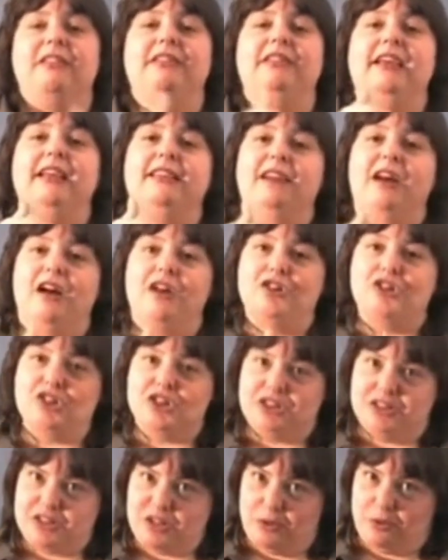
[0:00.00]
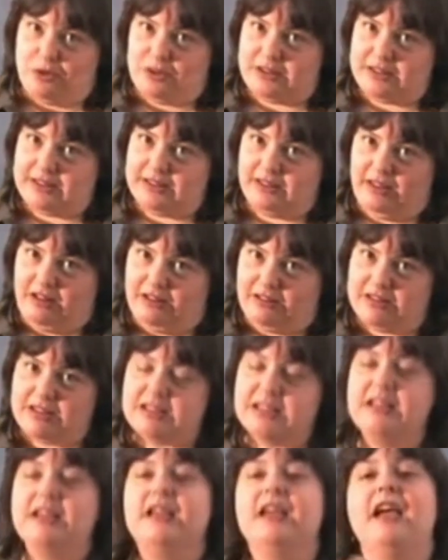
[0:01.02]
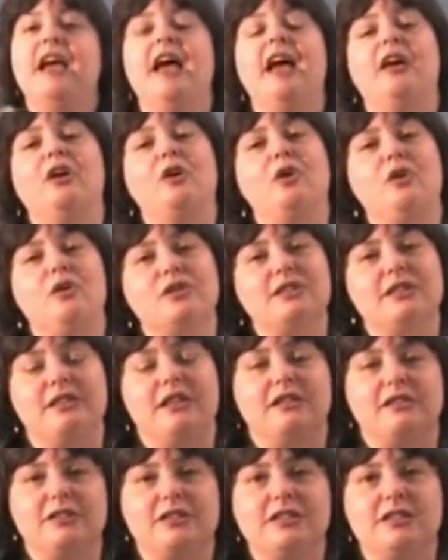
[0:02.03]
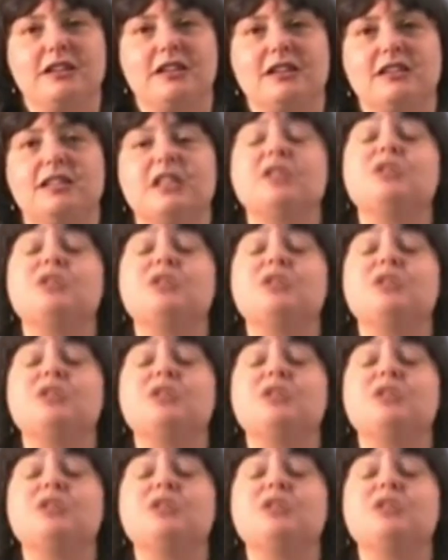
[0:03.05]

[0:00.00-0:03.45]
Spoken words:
They lodge in someone's lungs and cause lung disease.